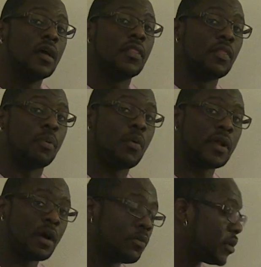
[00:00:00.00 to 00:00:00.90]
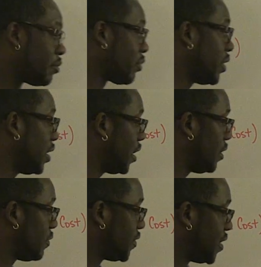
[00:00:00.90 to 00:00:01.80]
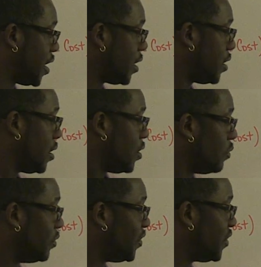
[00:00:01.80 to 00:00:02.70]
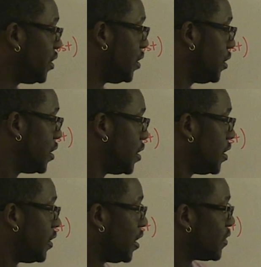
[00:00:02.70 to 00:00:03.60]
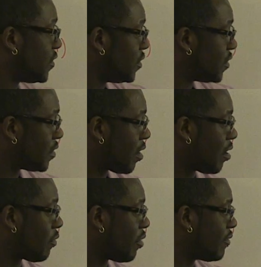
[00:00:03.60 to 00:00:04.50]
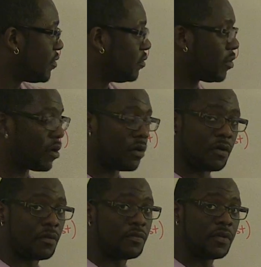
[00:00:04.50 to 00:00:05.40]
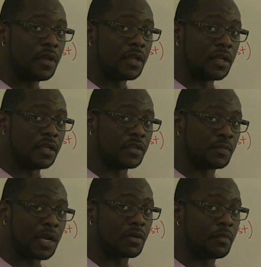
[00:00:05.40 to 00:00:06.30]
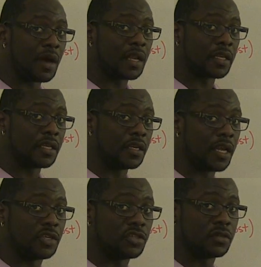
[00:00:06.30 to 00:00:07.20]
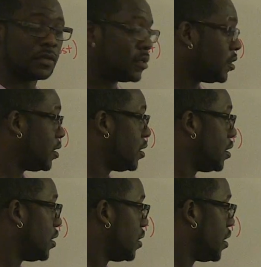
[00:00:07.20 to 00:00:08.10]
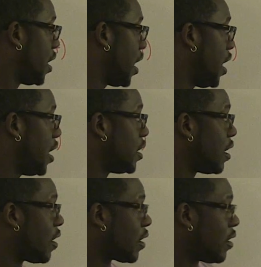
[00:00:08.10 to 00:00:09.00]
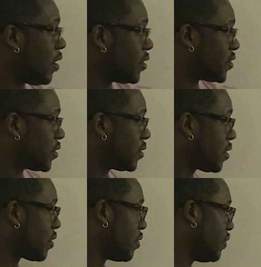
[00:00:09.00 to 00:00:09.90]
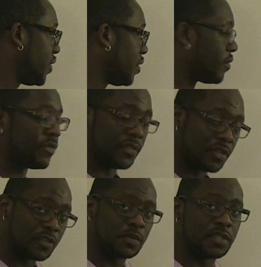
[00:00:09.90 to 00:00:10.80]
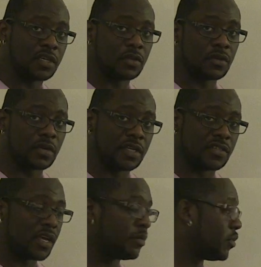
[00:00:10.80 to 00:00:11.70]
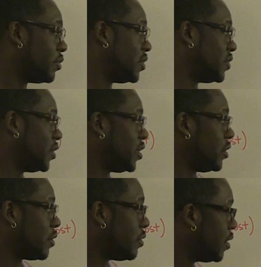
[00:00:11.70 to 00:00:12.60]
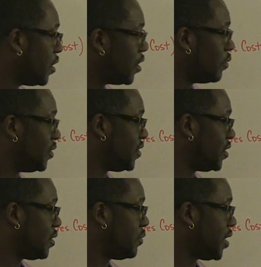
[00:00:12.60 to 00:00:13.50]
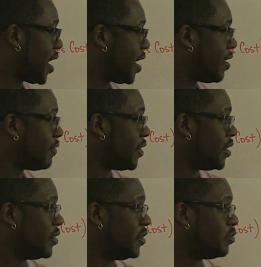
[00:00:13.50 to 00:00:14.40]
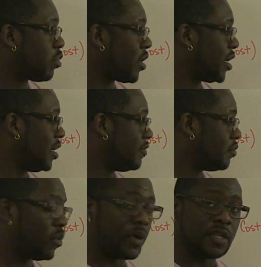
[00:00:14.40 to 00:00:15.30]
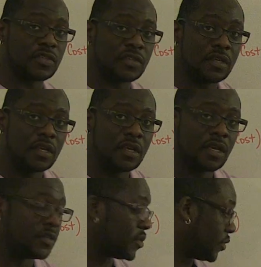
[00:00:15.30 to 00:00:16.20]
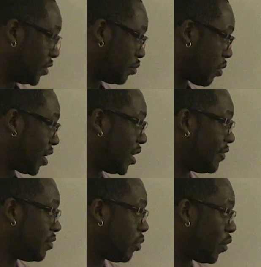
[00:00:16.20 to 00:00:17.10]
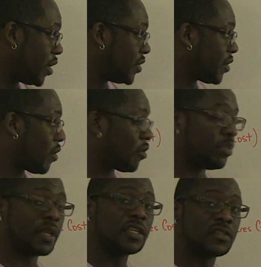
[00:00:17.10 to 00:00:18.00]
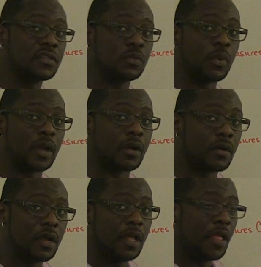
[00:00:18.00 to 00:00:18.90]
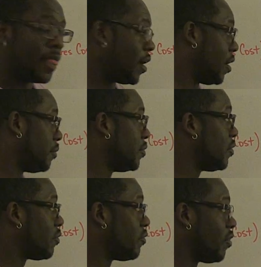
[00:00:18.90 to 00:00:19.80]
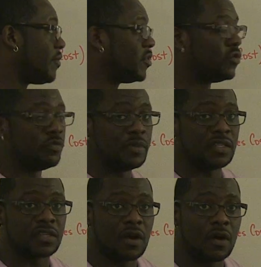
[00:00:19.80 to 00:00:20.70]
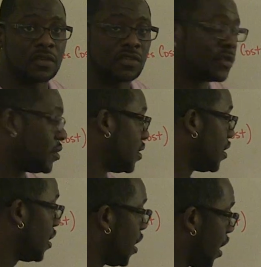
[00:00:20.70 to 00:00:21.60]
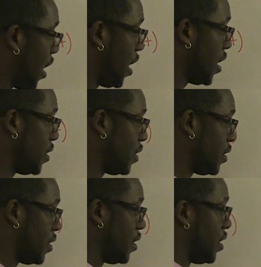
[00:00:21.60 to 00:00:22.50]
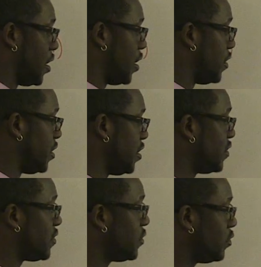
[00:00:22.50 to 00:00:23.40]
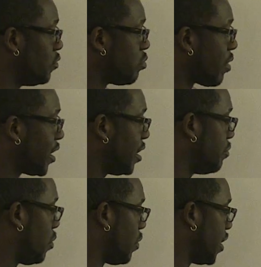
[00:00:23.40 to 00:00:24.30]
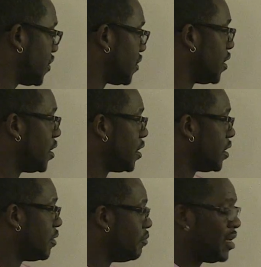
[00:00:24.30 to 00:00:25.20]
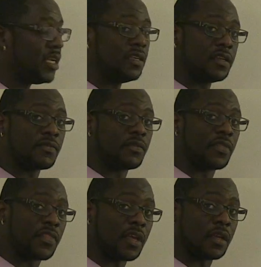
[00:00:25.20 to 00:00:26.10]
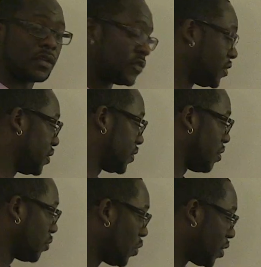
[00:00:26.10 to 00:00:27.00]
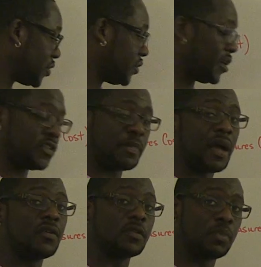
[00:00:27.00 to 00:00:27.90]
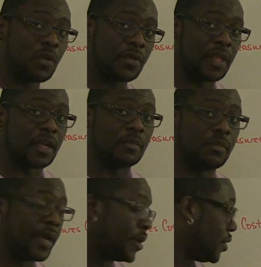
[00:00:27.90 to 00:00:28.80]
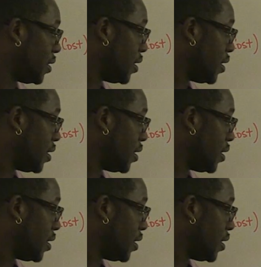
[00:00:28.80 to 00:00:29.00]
The point I want to bring here is that we see that since our revenue curve is parabolic in nature and our cost curve here for this particular example is linear, we see that we have these break-even points. And so these break-even points are places where revenue meets cost, and these two breaking points mean different things. And so I'm going to expound upon that a bit.